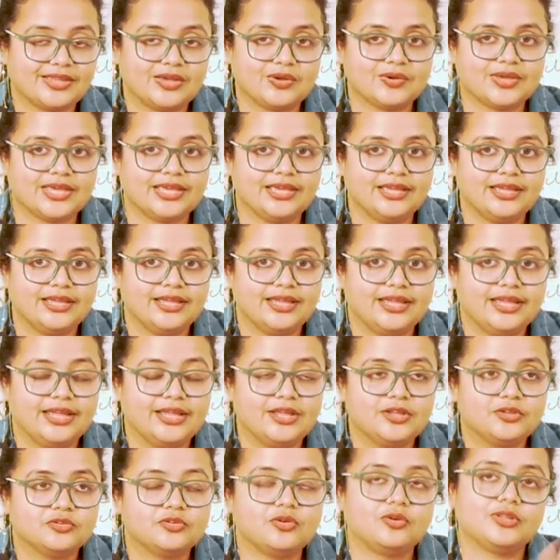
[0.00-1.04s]
Okay?
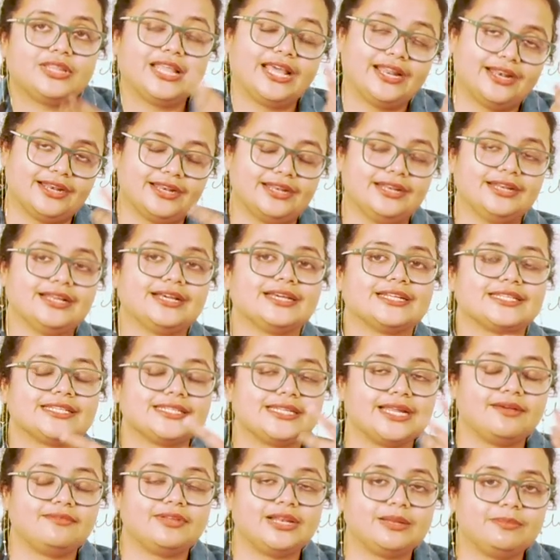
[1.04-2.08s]
So then
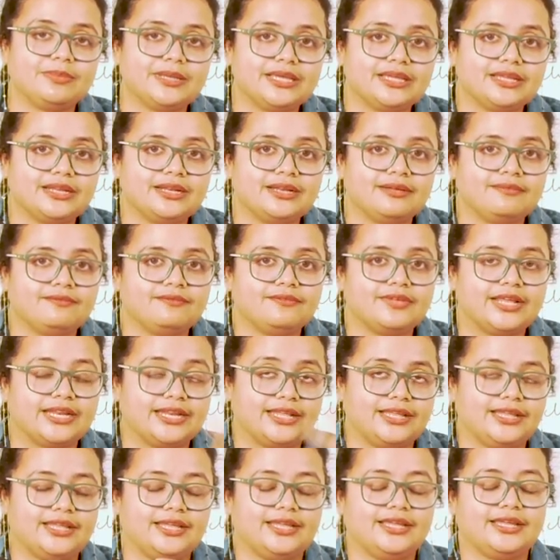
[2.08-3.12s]
Krishna will be in
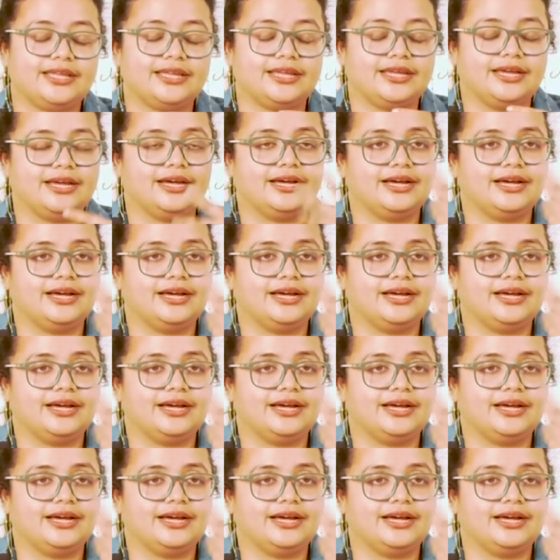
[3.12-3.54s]
very,